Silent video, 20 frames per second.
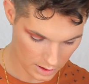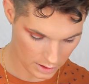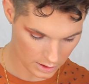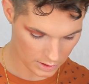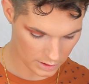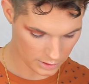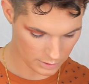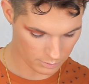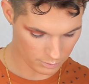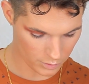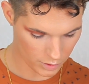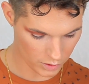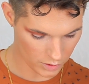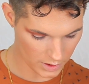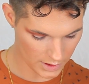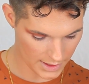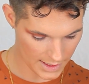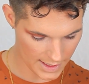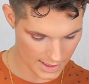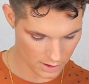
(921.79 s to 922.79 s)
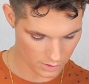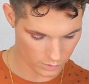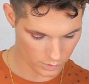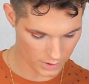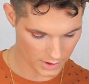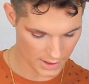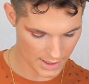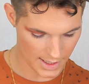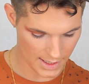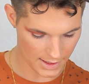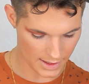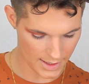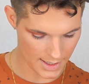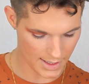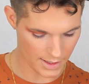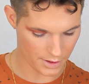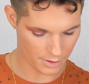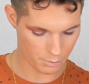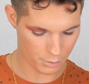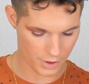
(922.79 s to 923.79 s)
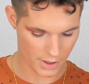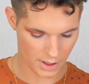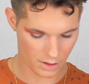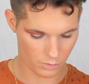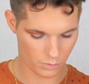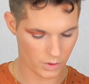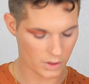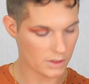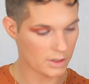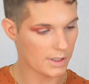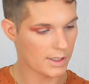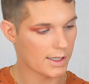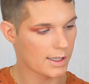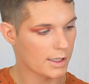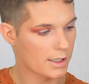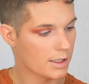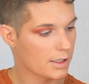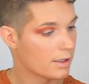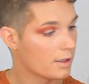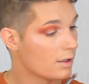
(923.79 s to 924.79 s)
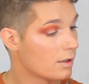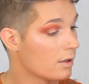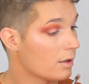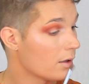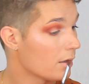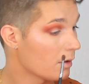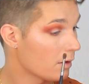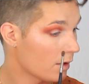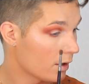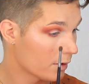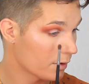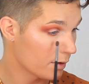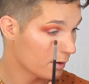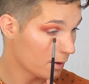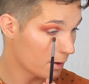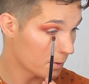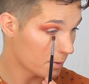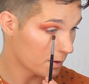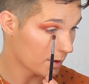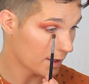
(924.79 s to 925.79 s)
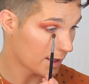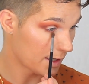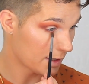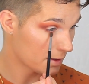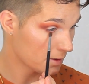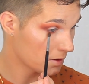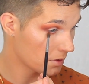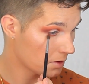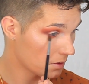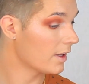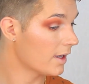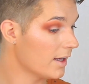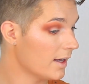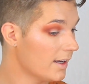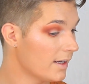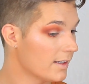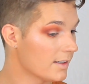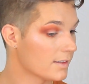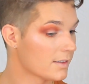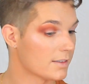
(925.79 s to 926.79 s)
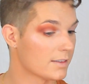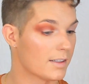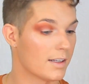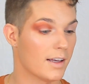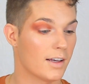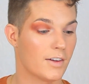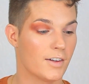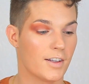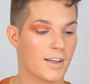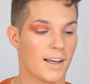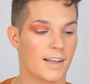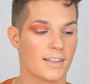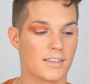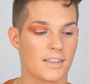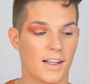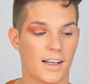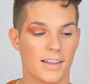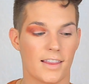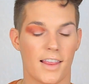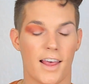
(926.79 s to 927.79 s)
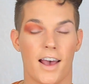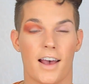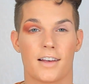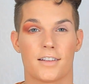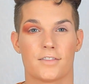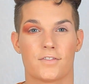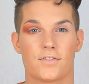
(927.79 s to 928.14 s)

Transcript: smoke it out with that lighter brown once again along the lower lash. Yes, how do you guys like that?